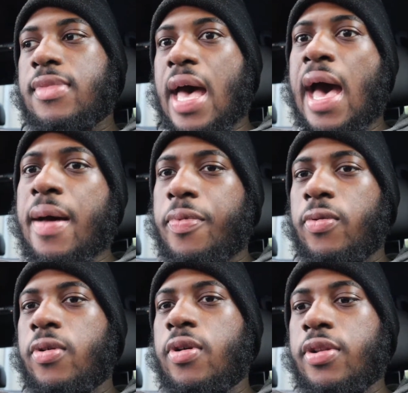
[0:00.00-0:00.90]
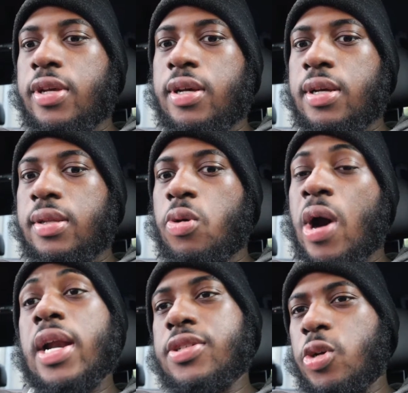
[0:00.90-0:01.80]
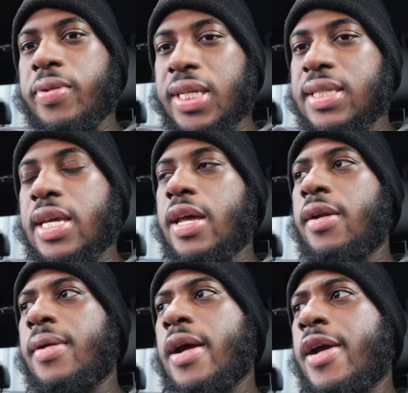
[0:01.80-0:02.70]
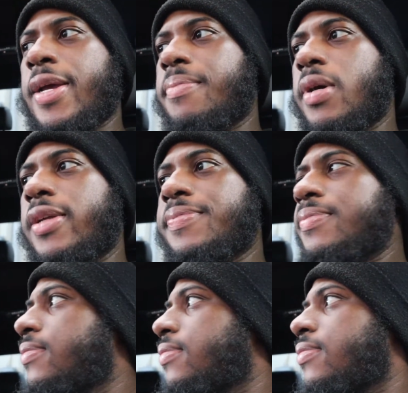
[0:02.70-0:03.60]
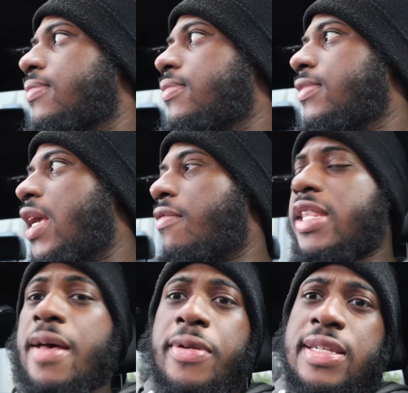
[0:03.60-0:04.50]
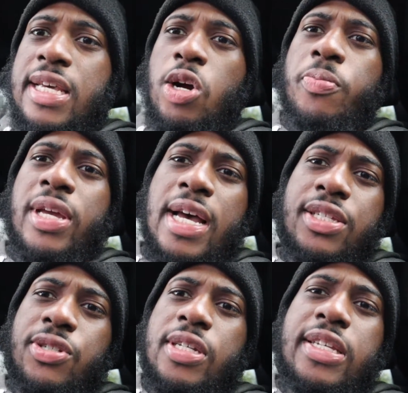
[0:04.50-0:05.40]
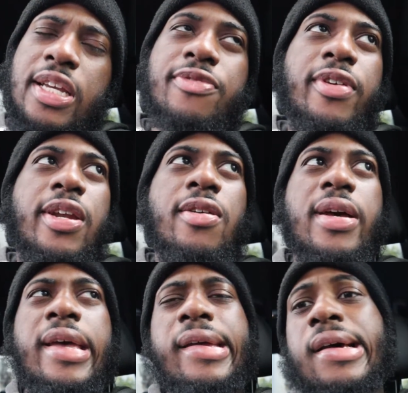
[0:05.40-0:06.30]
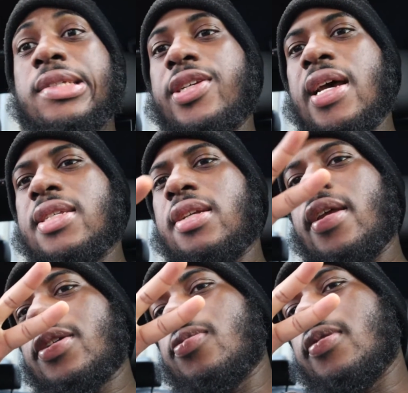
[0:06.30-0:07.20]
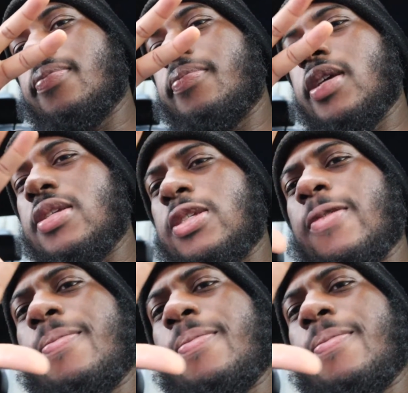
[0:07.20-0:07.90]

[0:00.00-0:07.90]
app or the wireless OBD scanner. All right, but yeah, with that being said, I hope you guys enjoyed today's video, and I'll see you guys in the next one. Peace.